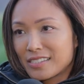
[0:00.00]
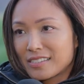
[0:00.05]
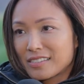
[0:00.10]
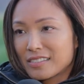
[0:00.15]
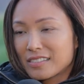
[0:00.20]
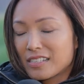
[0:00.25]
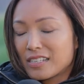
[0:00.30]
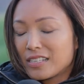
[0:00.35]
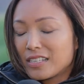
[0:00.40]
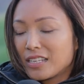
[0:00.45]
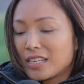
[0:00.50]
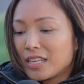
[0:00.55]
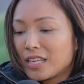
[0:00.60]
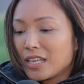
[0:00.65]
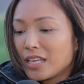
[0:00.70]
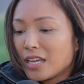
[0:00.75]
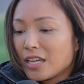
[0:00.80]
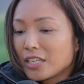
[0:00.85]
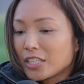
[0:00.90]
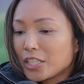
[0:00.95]

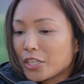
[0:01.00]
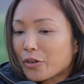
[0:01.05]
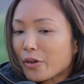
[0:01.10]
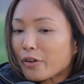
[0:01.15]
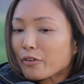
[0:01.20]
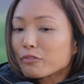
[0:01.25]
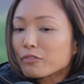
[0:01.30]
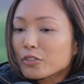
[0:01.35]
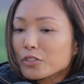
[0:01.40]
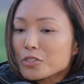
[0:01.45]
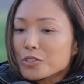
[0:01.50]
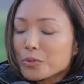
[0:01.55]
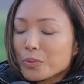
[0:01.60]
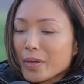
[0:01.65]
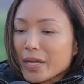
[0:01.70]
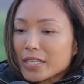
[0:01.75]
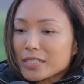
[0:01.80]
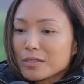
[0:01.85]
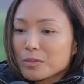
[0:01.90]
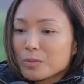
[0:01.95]
Mm-hmm. Our first
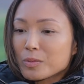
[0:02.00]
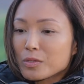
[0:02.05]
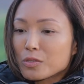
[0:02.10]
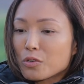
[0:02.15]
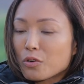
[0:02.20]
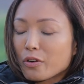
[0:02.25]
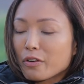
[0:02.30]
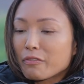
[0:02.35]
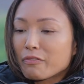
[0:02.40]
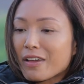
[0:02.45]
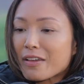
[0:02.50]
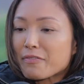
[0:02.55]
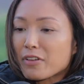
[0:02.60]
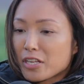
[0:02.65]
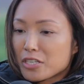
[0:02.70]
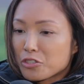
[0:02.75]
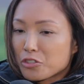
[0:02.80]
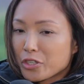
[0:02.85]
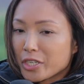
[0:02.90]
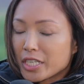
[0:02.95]
race was Nora
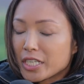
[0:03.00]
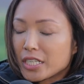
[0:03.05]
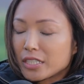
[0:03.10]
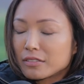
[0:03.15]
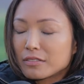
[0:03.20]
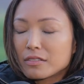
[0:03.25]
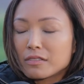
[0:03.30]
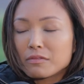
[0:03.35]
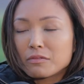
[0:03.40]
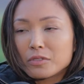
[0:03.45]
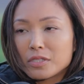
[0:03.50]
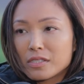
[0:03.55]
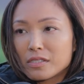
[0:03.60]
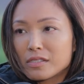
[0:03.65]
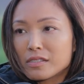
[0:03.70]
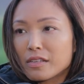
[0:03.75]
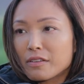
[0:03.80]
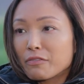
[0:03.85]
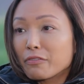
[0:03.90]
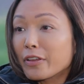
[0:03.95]
500, and it
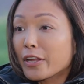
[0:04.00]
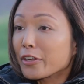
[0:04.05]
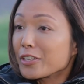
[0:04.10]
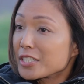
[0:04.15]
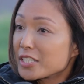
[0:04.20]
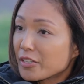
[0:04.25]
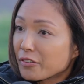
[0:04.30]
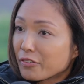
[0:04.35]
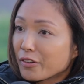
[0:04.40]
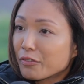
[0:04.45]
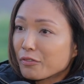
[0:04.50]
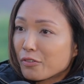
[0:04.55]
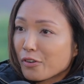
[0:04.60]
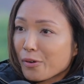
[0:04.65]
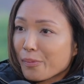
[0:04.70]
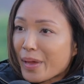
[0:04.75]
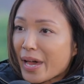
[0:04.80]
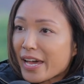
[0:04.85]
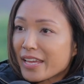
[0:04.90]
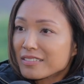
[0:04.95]
was a very different
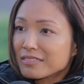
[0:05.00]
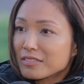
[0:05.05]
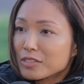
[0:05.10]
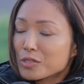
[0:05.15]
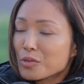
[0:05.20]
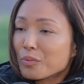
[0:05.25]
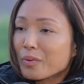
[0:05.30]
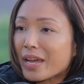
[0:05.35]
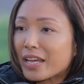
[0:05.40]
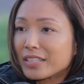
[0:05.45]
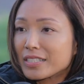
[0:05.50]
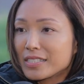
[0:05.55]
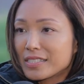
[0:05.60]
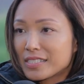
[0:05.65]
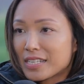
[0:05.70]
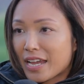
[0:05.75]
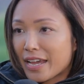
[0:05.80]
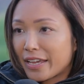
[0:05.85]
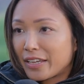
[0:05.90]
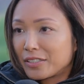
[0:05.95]
format. It's a rally
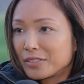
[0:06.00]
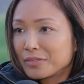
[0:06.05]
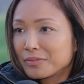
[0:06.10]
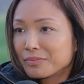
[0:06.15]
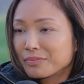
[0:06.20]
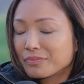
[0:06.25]
style.